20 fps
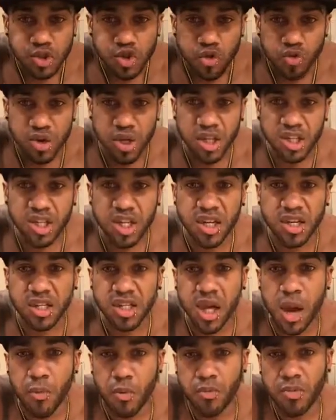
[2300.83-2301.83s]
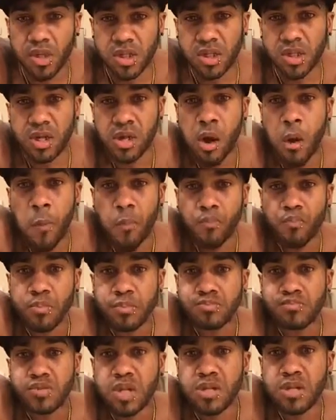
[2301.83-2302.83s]
Creatine supplements,
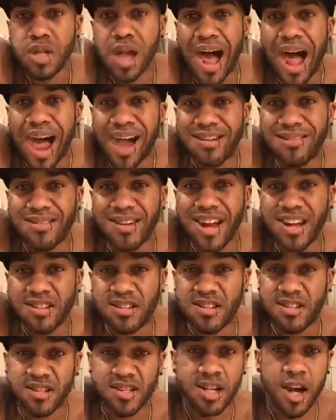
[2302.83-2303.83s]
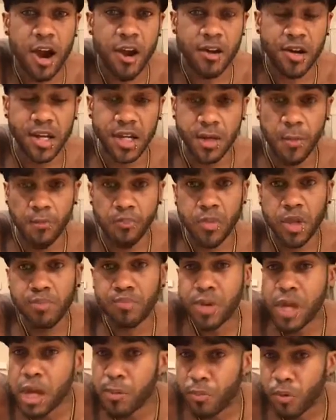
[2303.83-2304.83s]
not necessary.
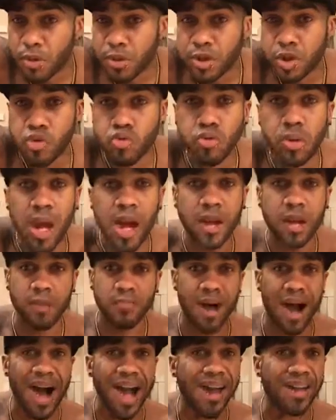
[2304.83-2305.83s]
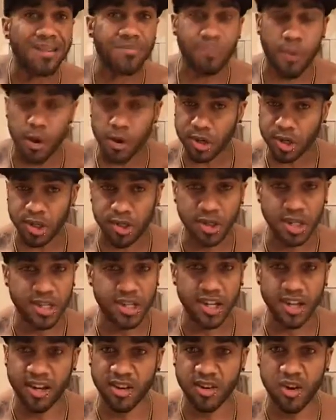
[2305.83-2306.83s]
People do like them. I personally
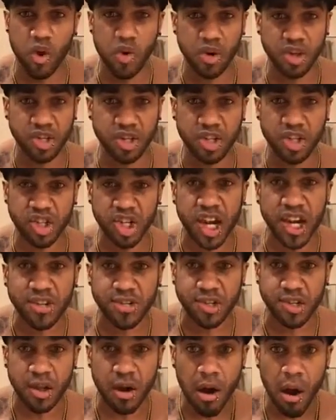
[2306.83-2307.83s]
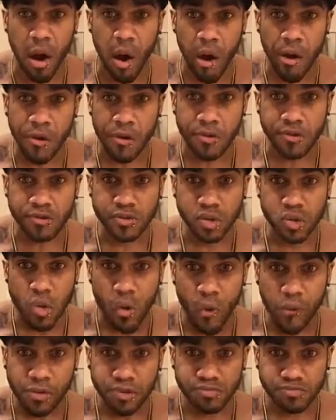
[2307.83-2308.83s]
didn't notice the change.
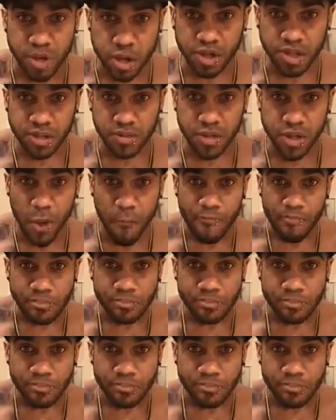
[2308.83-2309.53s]
Personally.